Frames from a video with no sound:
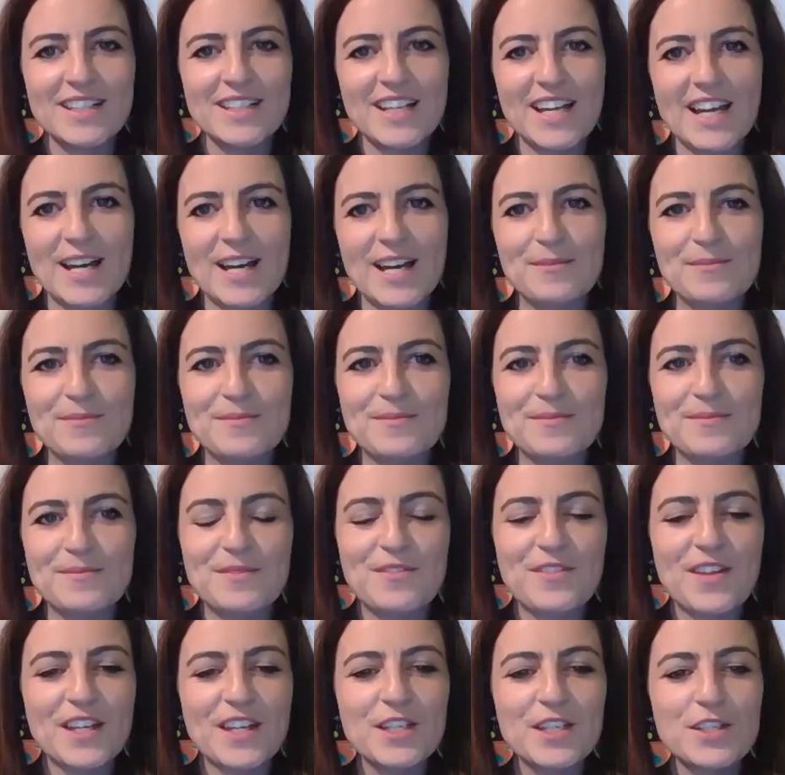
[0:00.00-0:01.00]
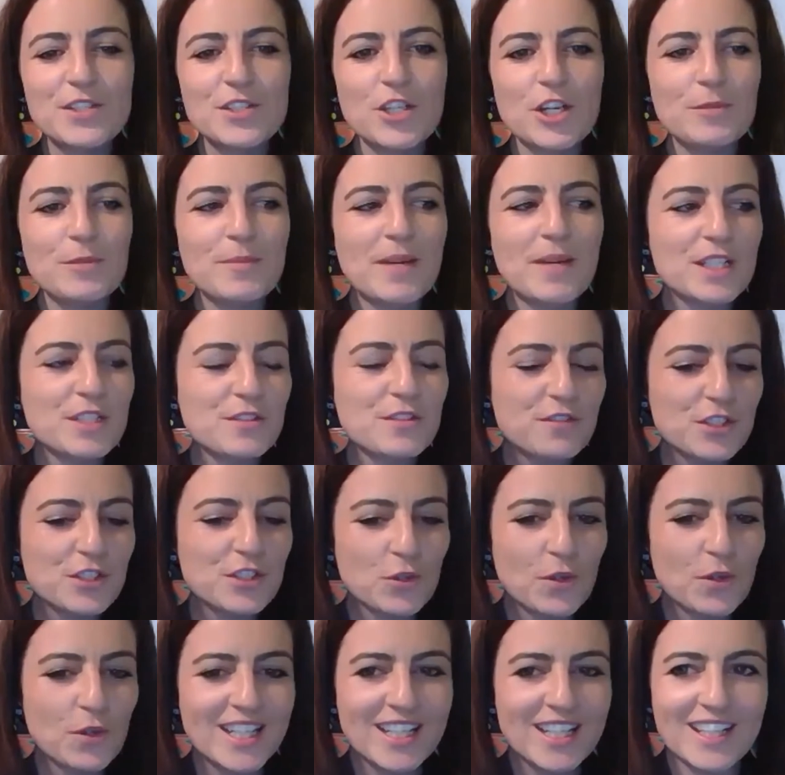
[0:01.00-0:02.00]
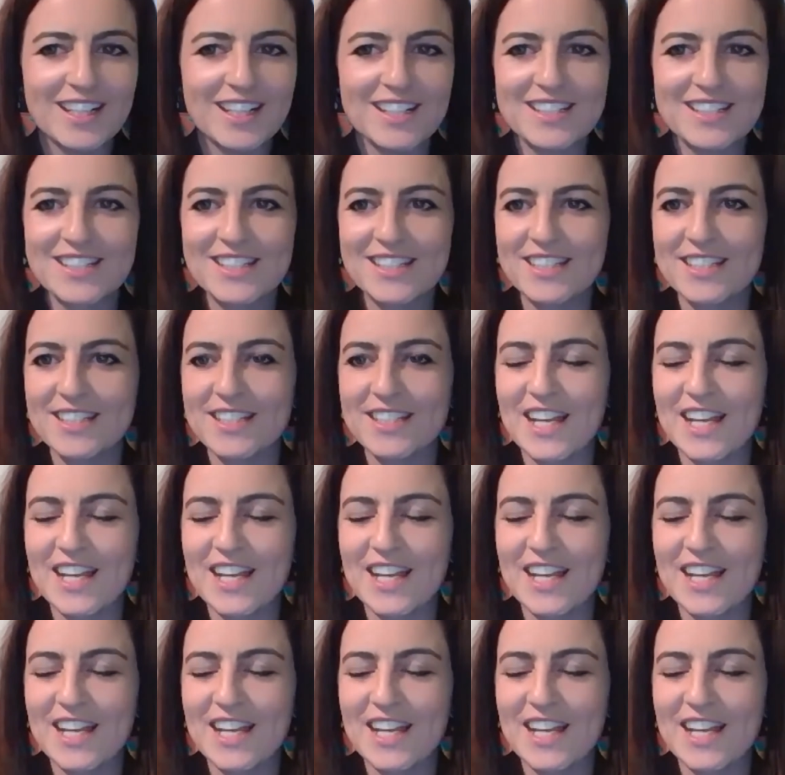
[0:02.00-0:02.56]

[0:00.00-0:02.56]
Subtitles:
Thank you so much for joining us